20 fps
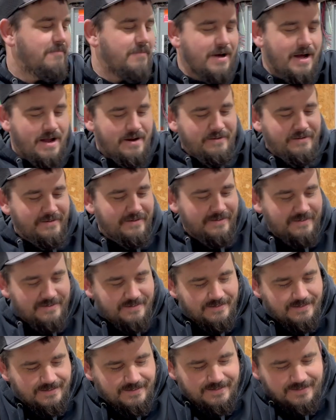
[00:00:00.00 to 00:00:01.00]
But
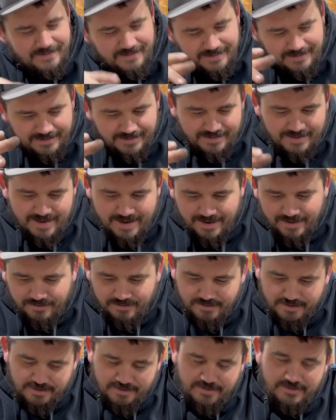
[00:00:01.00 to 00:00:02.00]
I don't
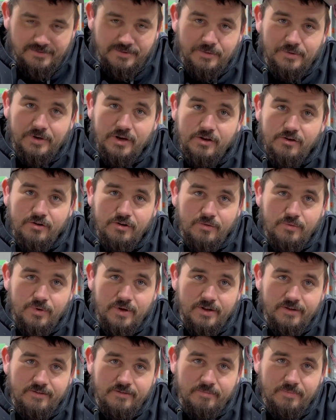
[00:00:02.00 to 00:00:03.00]
know. We want to do it
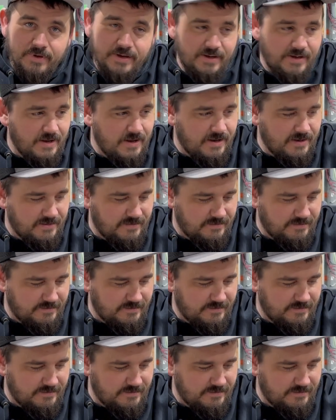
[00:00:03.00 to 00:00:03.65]
once and be done.